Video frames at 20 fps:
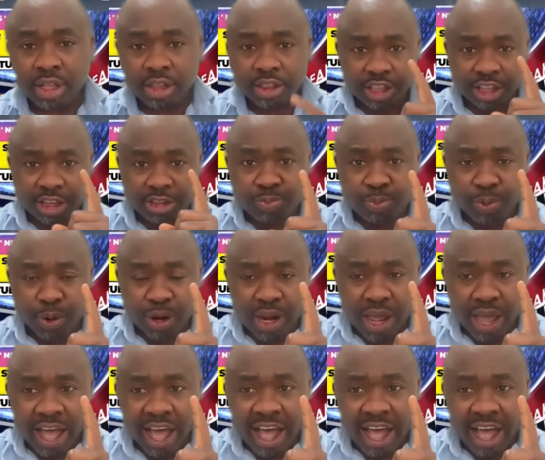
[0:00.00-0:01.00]
This
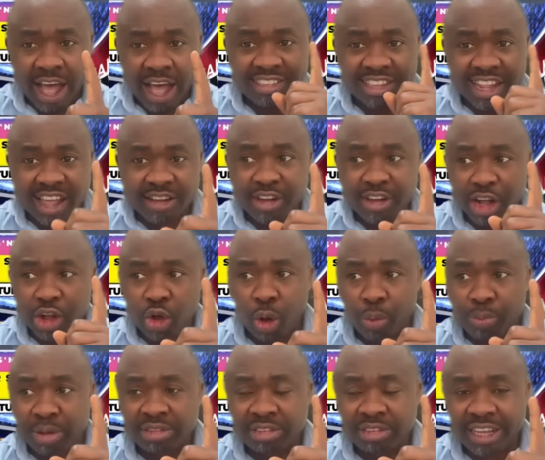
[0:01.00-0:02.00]
brother has never
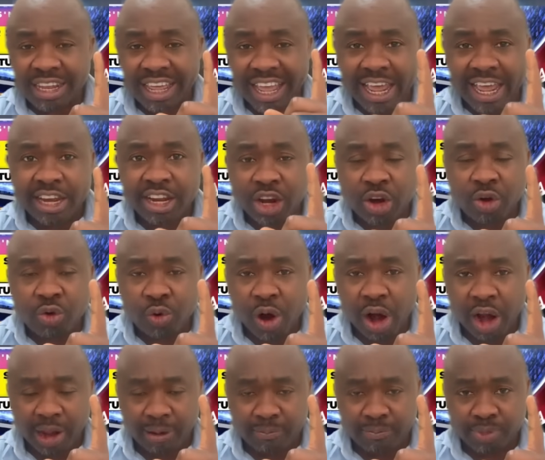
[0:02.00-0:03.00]
committed any crime,